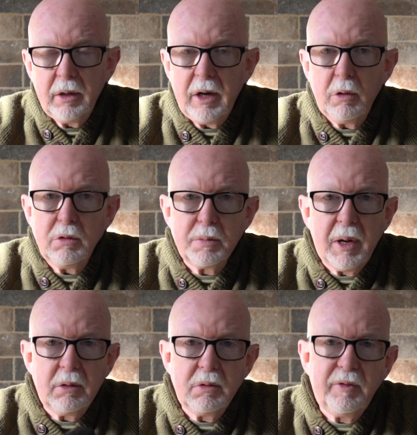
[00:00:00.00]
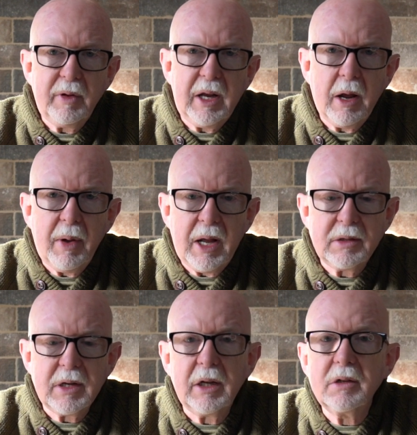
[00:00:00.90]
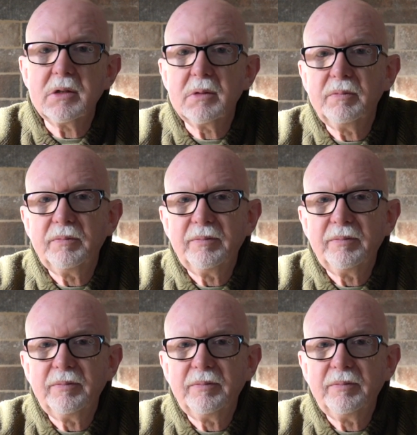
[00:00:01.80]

nose mode video antics.